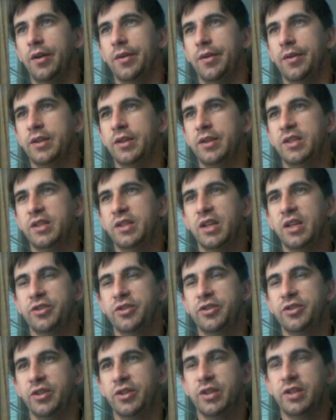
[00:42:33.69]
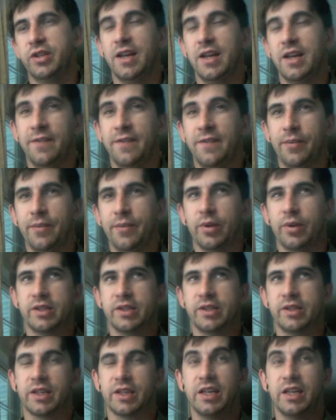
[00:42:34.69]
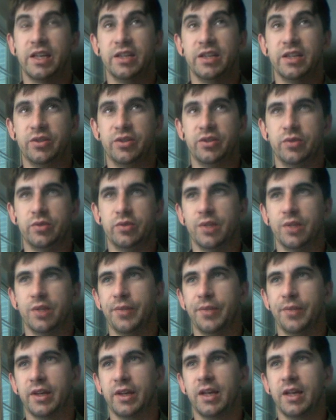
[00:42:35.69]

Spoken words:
It's not just if I press the key, do something.